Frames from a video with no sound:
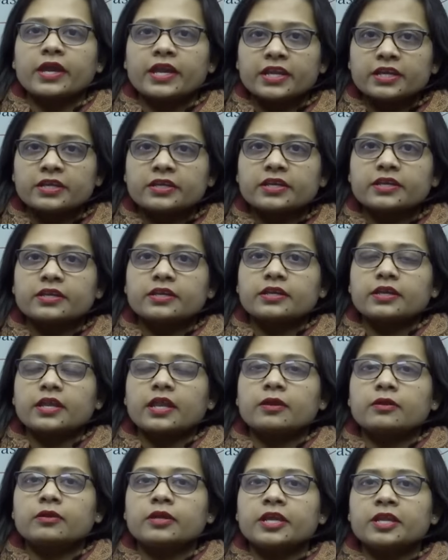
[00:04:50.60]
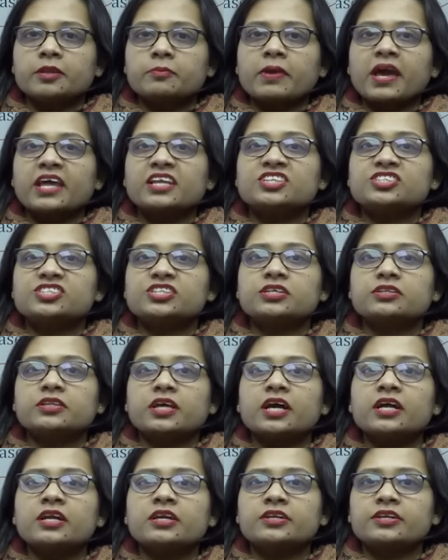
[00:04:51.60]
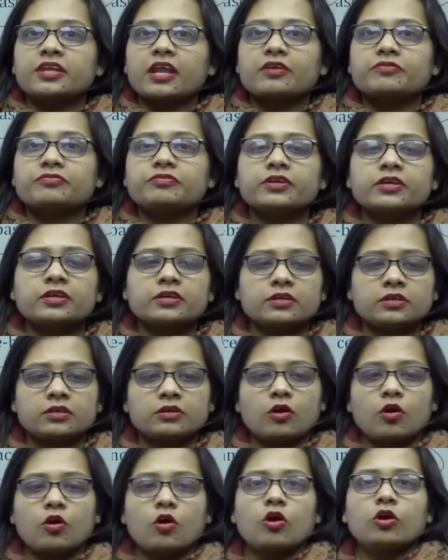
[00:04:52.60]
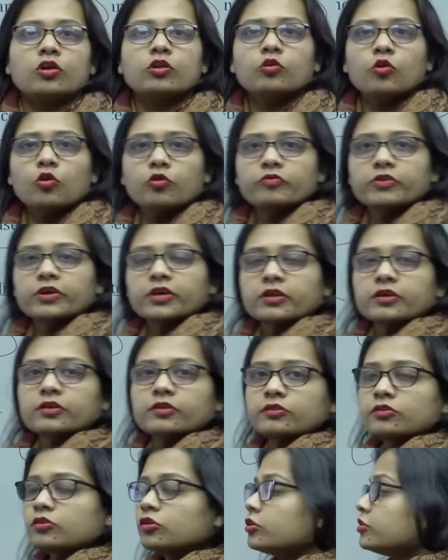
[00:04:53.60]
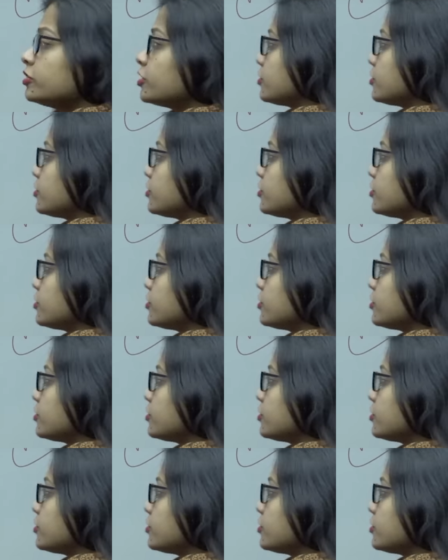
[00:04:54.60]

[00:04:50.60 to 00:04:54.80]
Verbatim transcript: in, in managing the traffic all over. So,